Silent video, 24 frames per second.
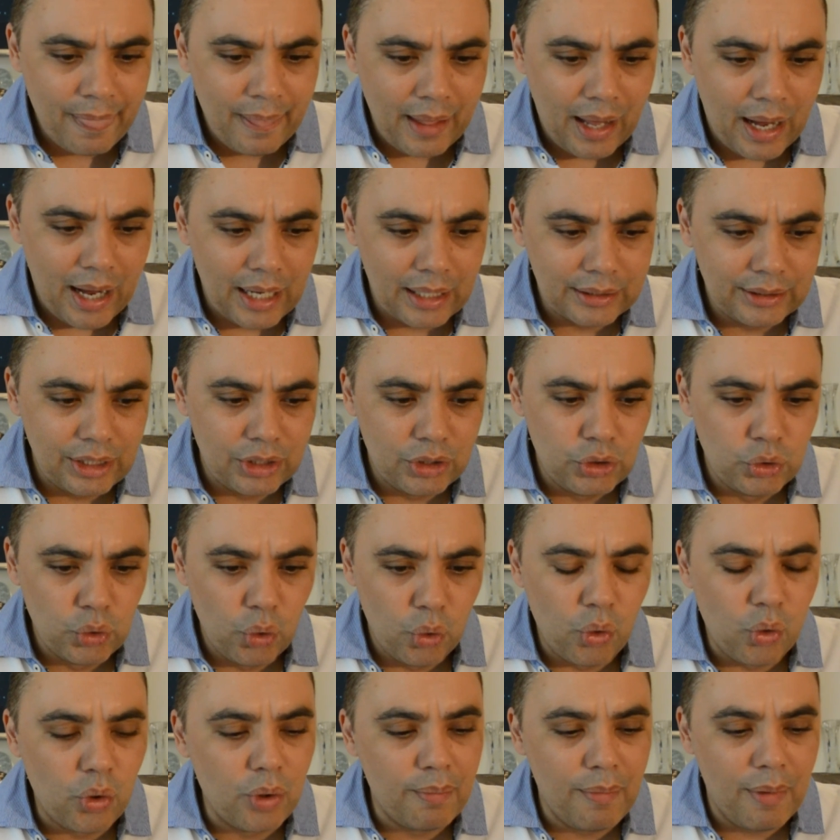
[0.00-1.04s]
the
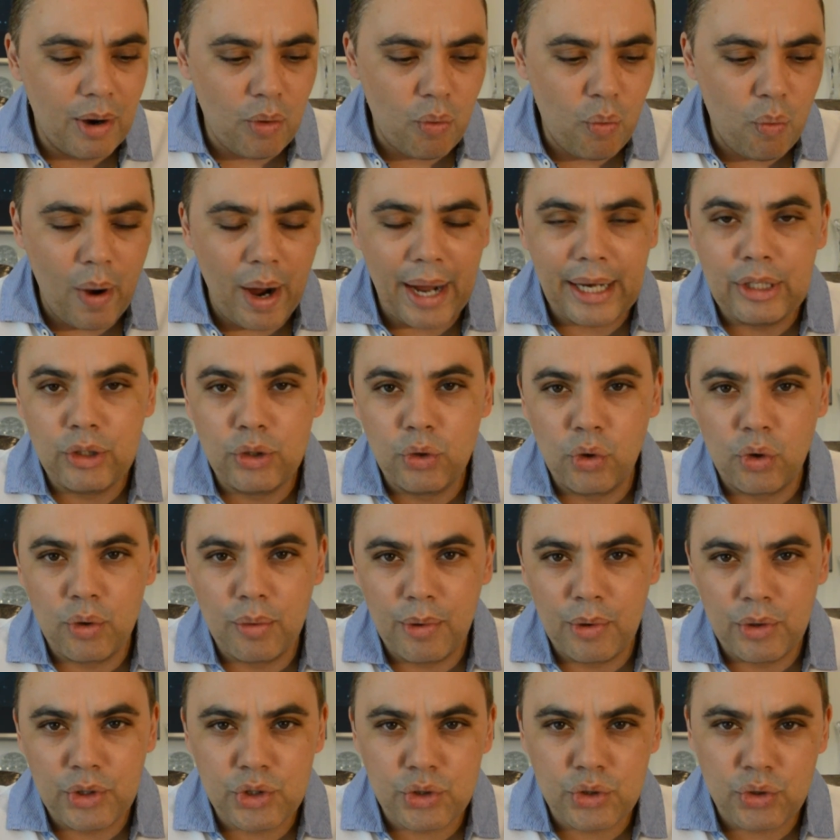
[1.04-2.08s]
normal, quite
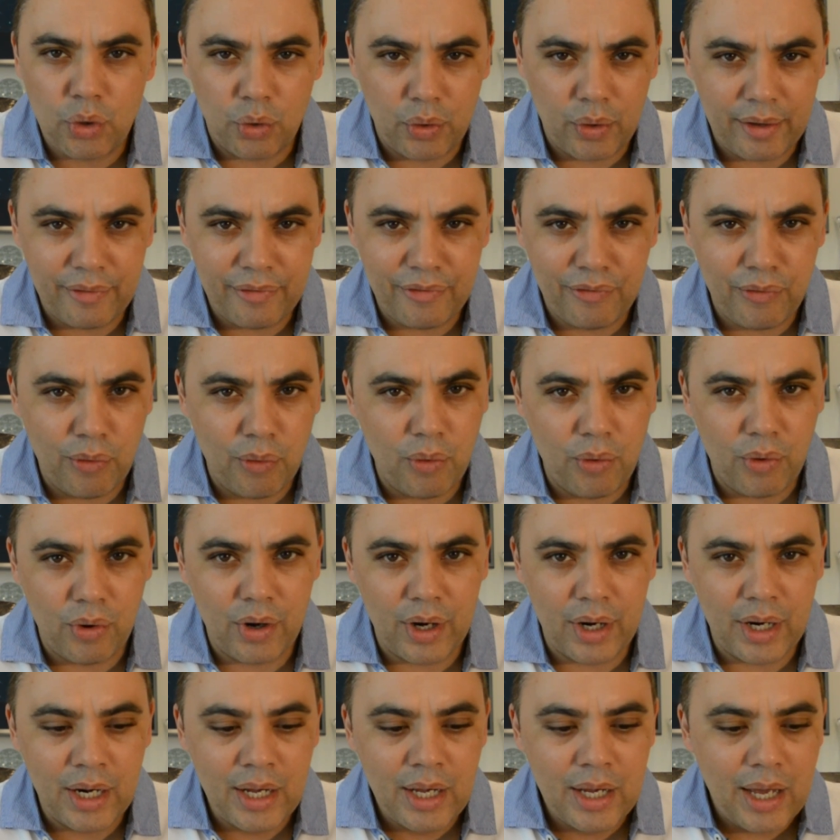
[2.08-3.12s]
normal story
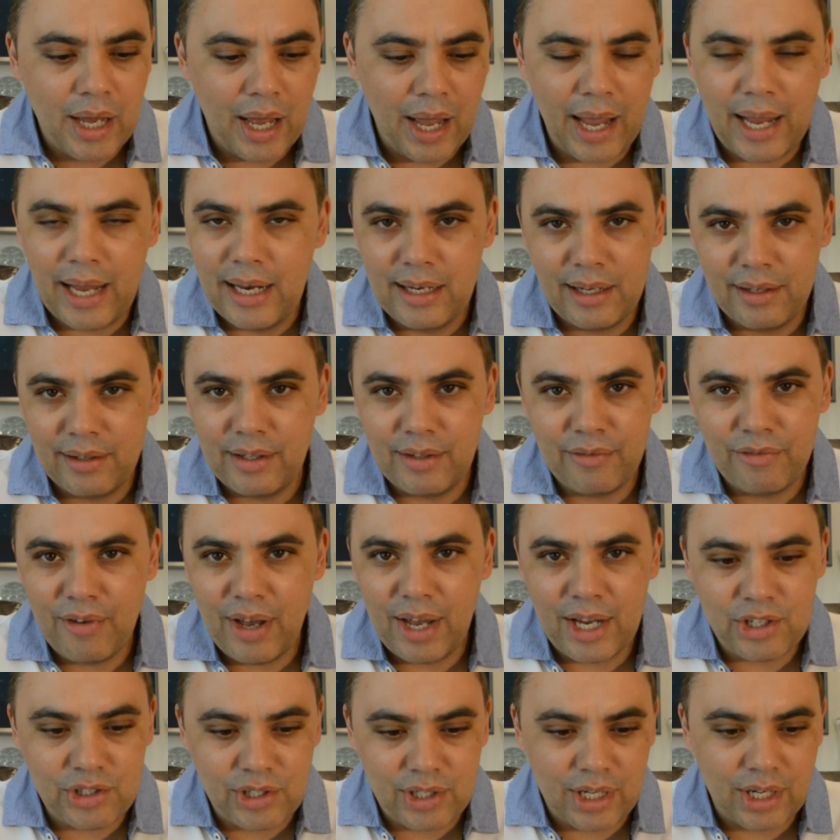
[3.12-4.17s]
for alien
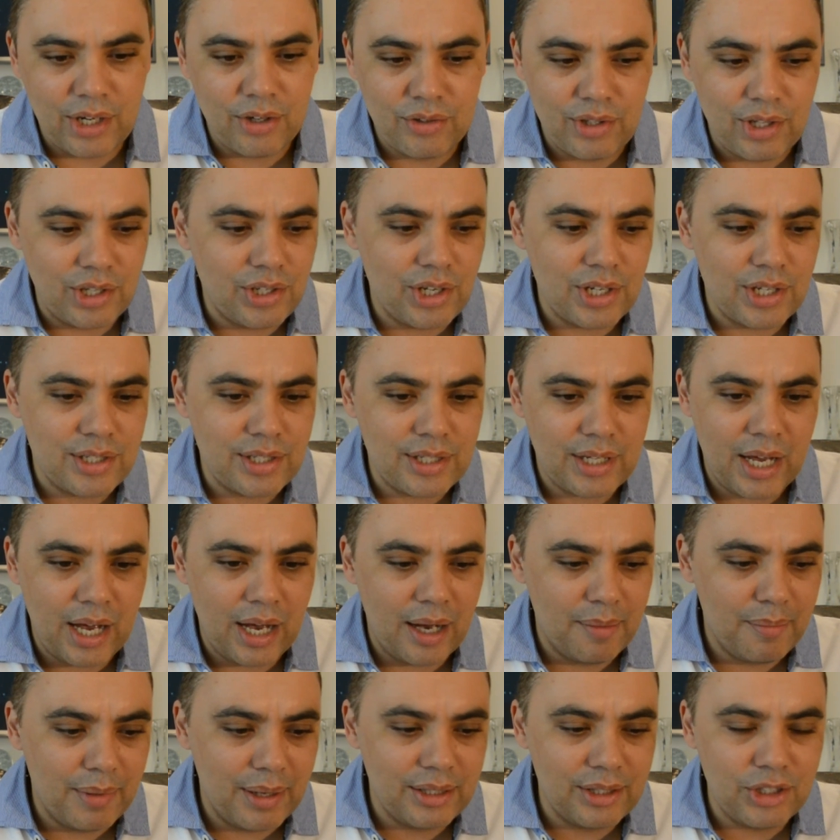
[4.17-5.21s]
invasion. You know, they just
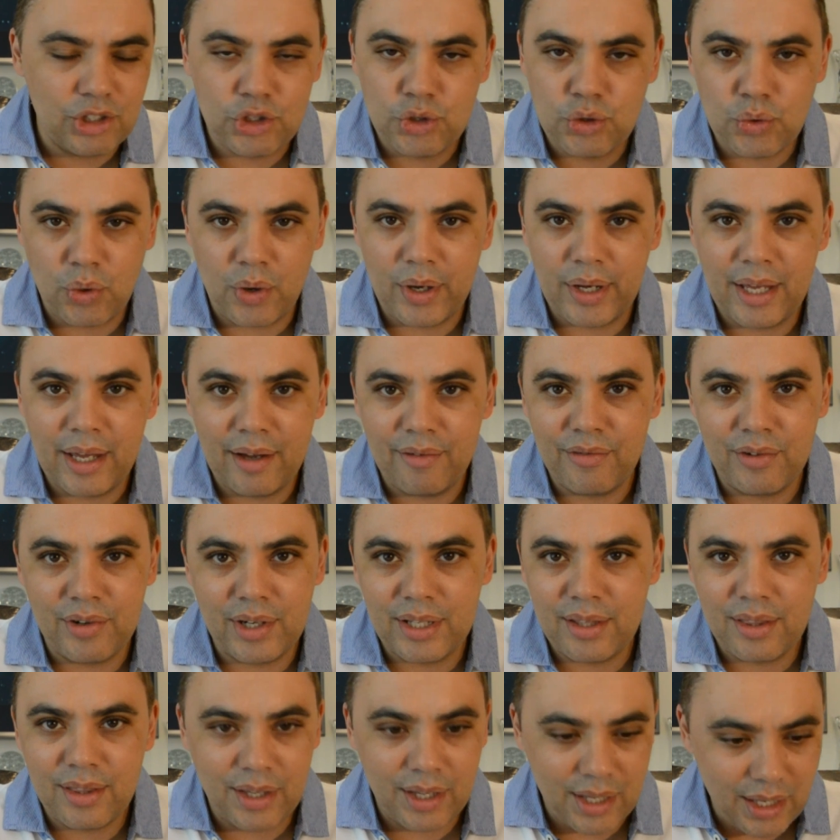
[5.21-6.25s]
come and destroy
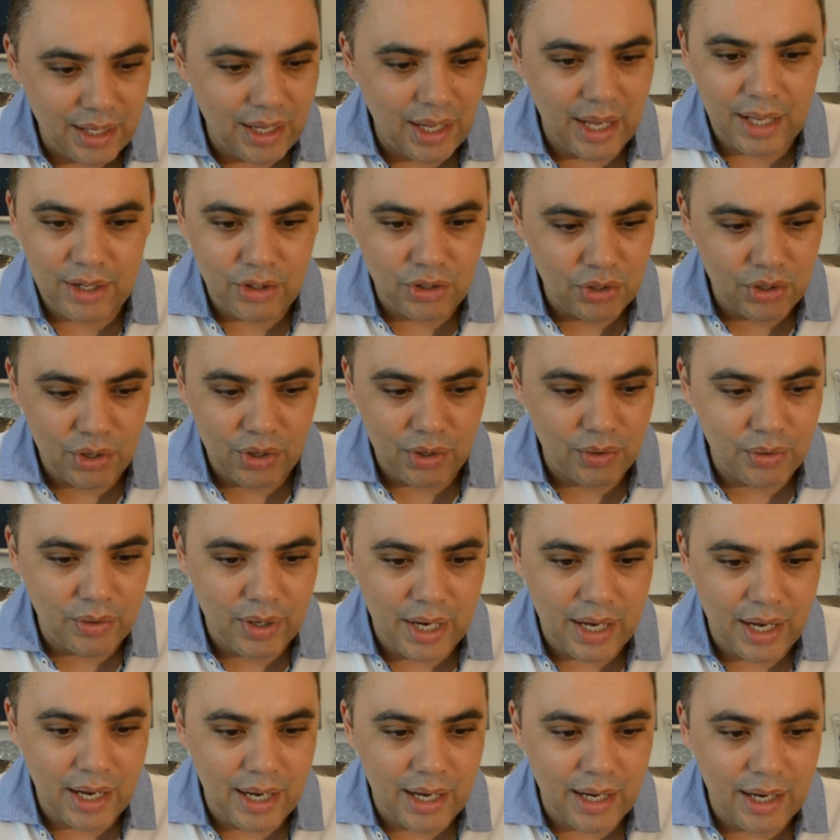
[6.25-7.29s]
everything, and, you know,
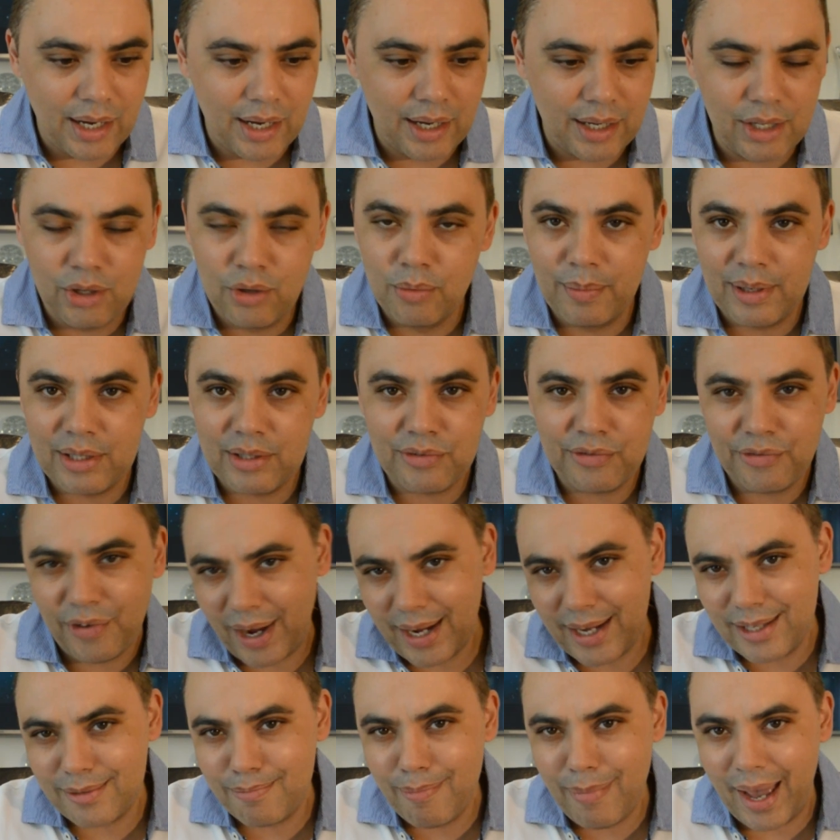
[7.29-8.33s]
humans
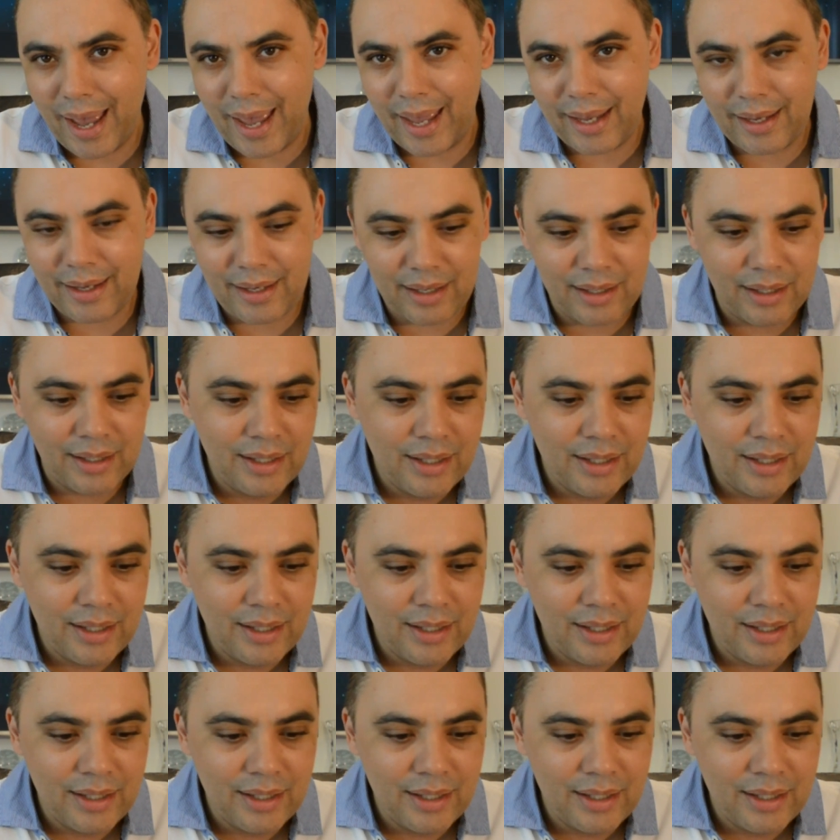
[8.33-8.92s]
fight back.